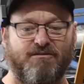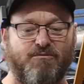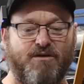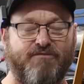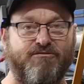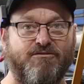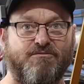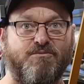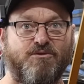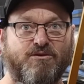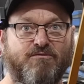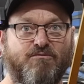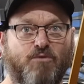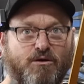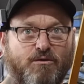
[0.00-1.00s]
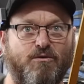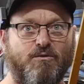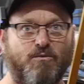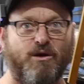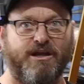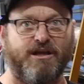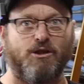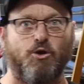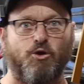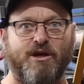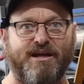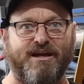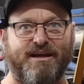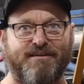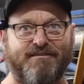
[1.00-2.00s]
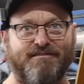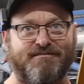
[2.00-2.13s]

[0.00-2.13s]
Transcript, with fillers: reference point of what, what you're looking at.